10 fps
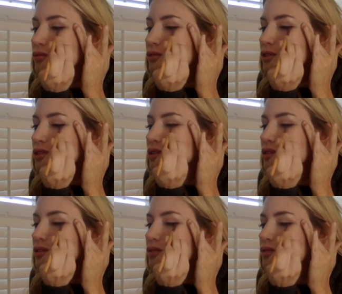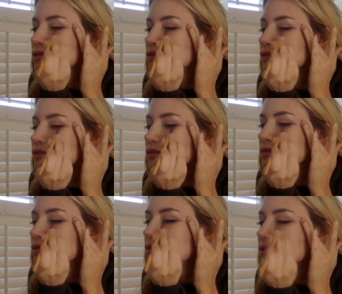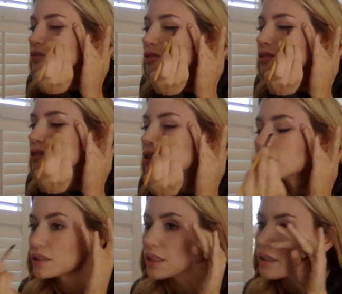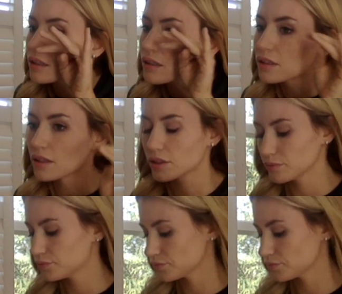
Just dusting it on there.